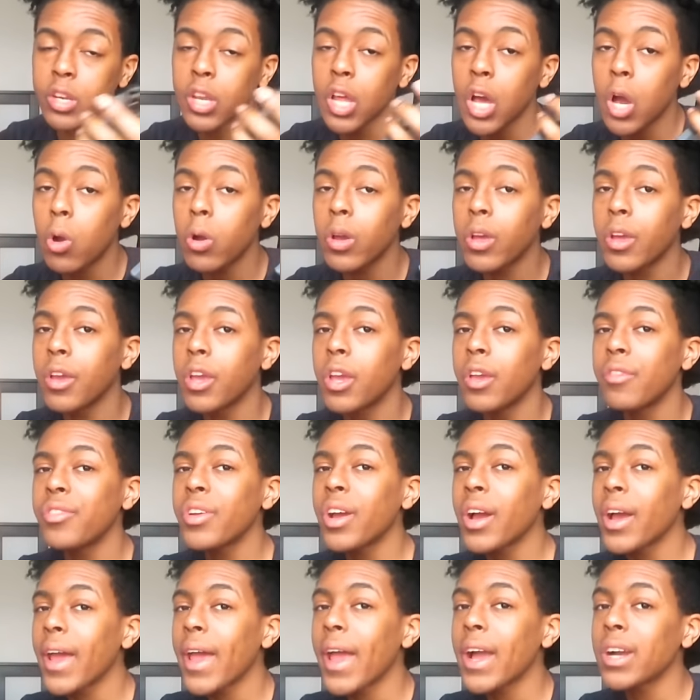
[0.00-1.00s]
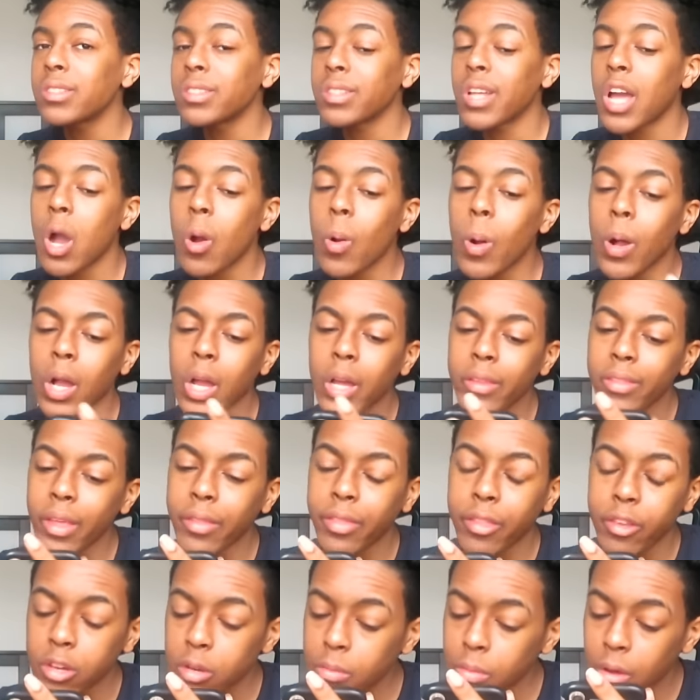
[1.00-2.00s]
now if y'all asking how I got
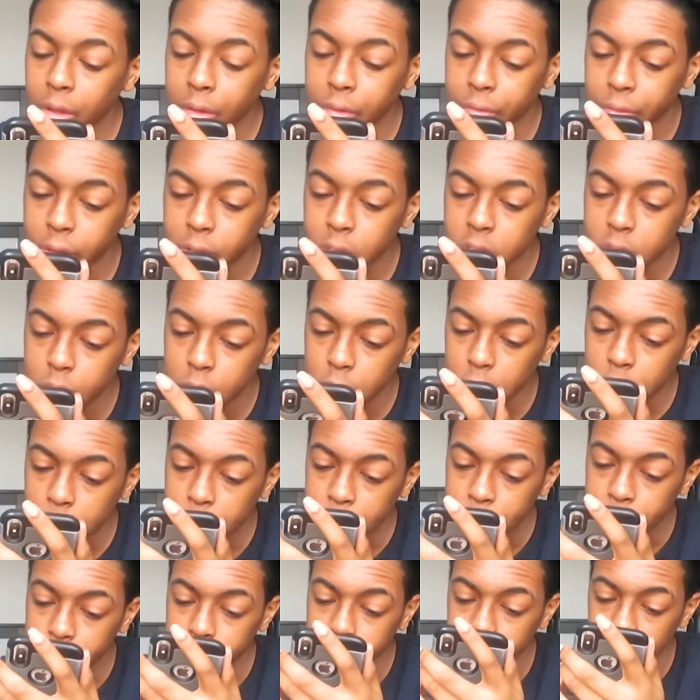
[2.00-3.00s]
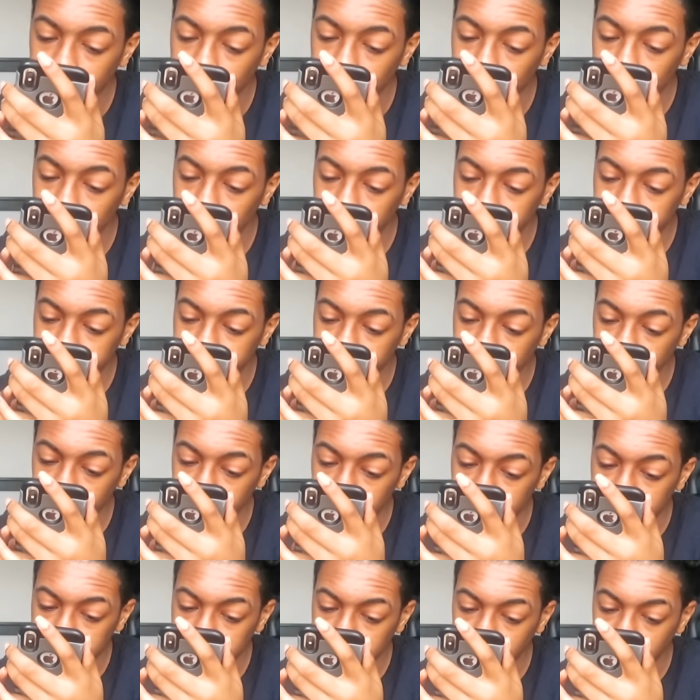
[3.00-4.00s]
that thing on my face, bro, what I did
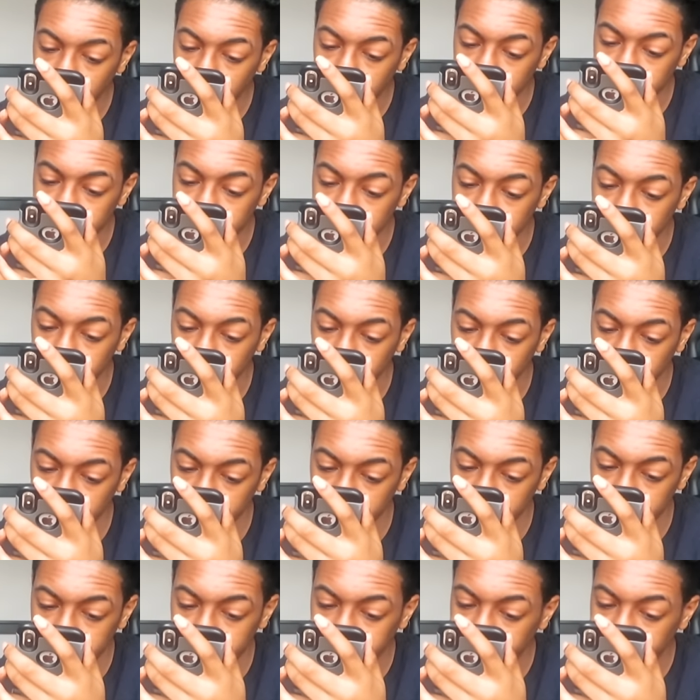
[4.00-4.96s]
was I went to,